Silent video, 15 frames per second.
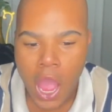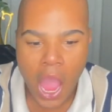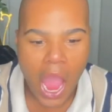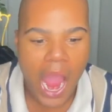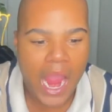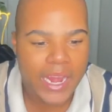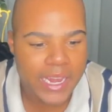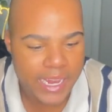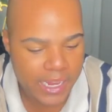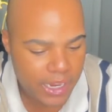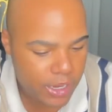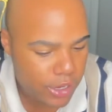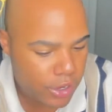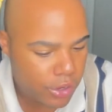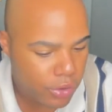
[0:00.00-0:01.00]
I
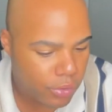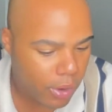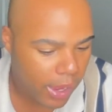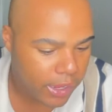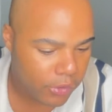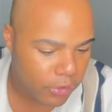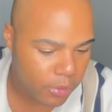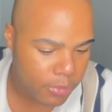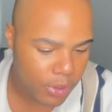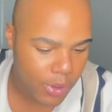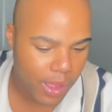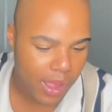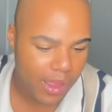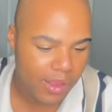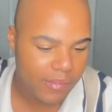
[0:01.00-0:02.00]
needed a new night cream, you
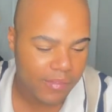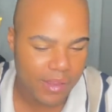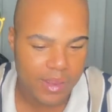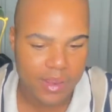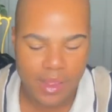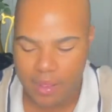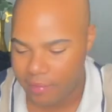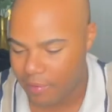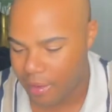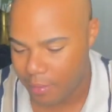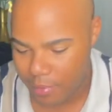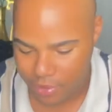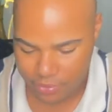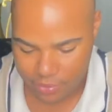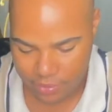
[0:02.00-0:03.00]
guys, and guess how
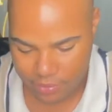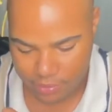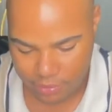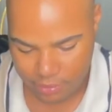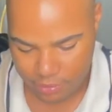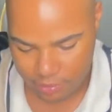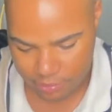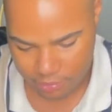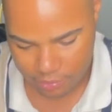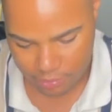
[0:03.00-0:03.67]
much this is?